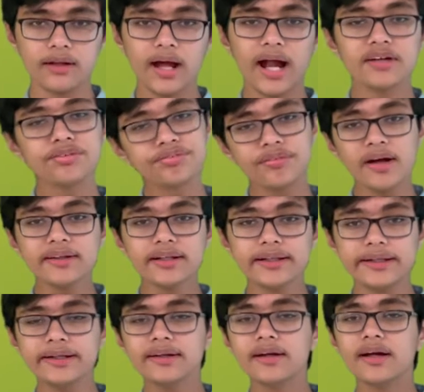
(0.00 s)
And
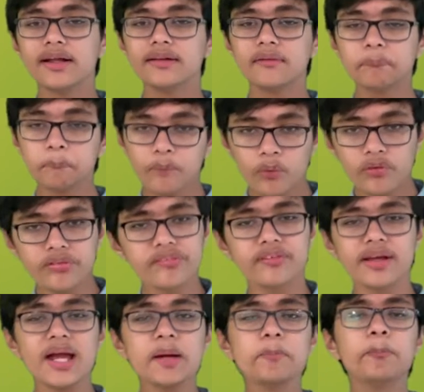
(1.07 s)
finally, the most
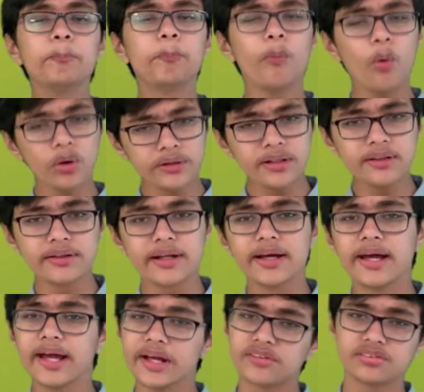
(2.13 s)
important
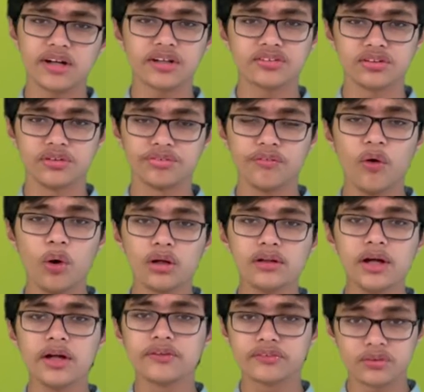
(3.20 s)
extraction of all,
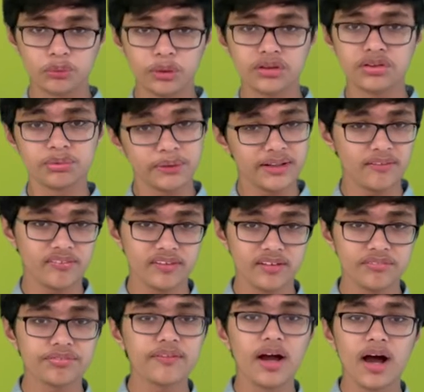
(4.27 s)
through which we
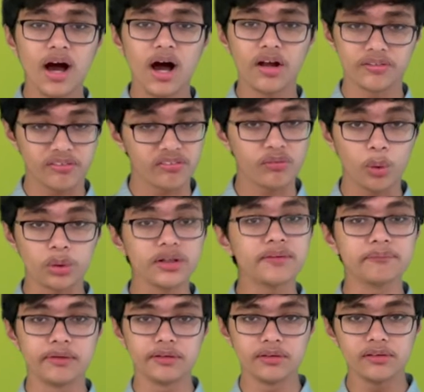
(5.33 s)
receive are solid
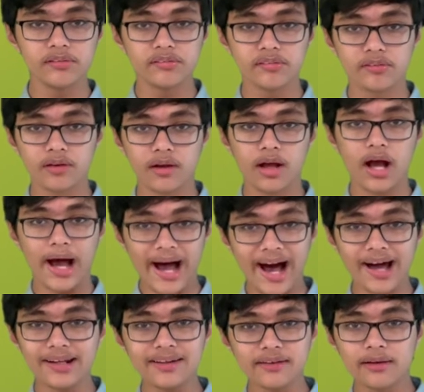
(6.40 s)
minerals,
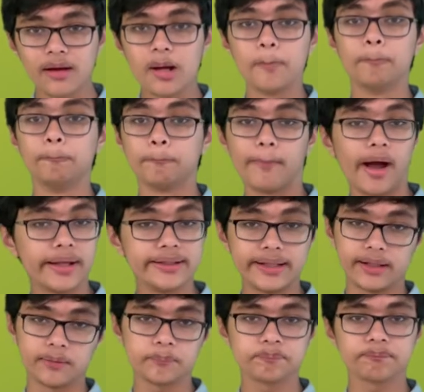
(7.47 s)
are
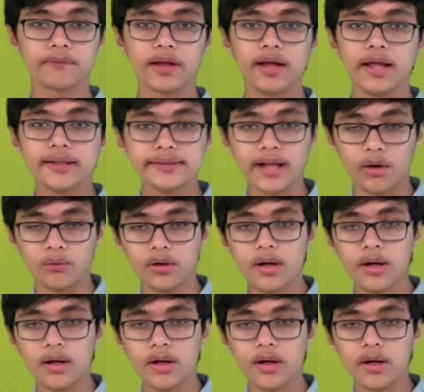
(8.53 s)
mining. Now,